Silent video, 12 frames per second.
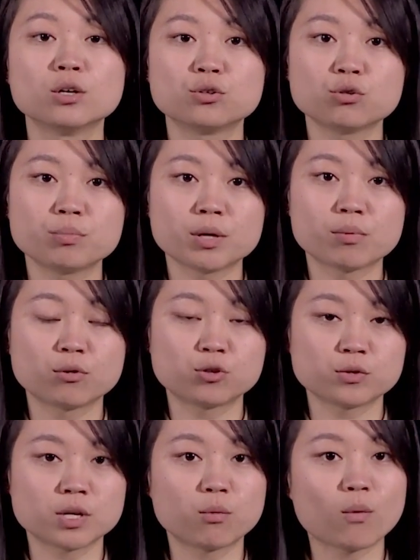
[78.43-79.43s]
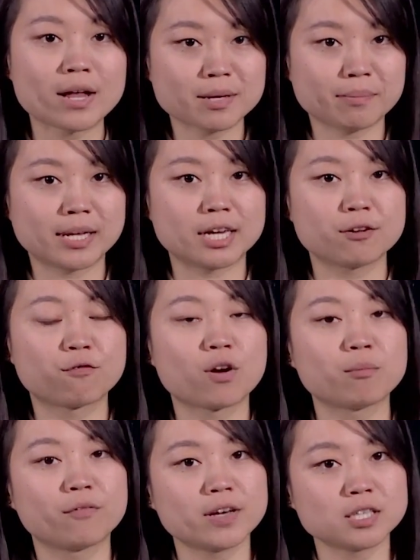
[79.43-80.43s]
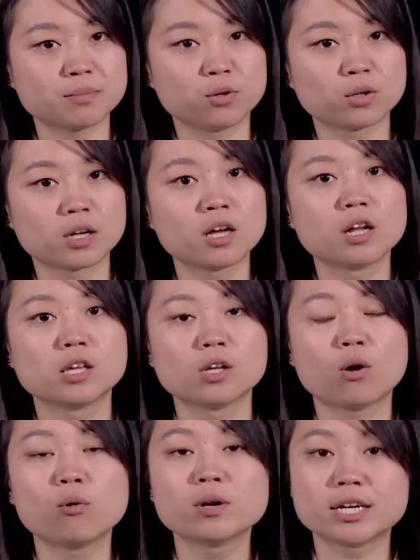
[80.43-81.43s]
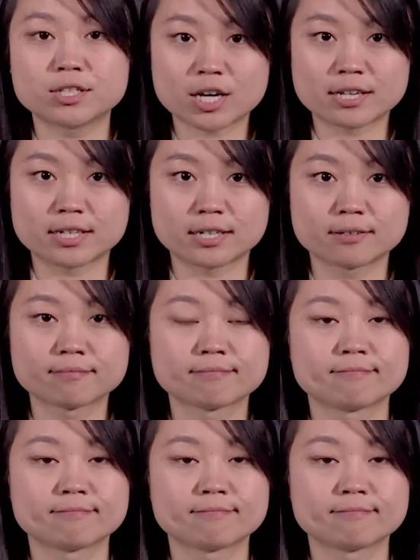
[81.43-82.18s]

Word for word: two people chosen randomly from Facebook know each other.